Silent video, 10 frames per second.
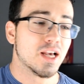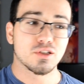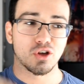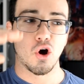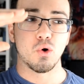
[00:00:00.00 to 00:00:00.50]

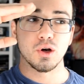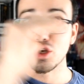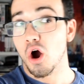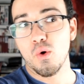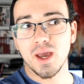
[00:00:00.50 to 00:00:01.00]
So
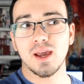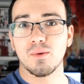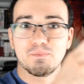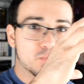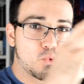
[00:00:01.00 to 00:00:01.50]
knowing
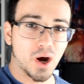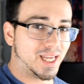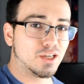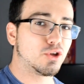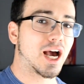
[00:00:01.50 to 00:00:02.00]
what
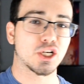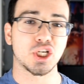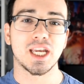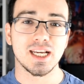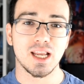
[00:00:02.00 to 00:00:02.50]

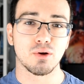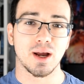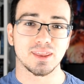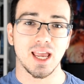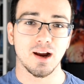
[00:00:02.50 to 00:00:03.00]
Inuyashiki did
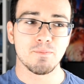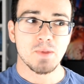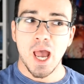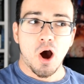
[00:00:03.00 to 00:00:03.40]
right there,